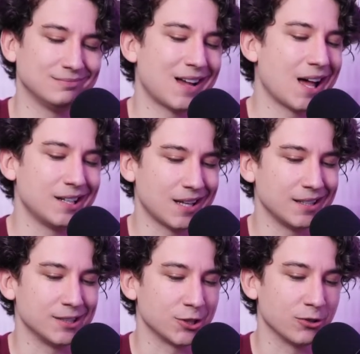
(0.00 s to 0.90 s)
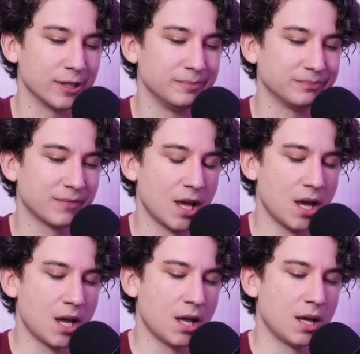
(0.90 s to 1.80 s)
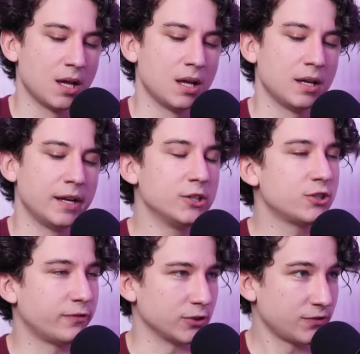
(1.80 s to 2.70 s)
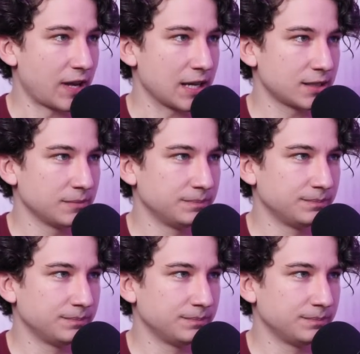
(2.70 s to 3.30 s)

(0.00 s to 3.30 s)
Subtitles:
I disagree. Here's the first fact.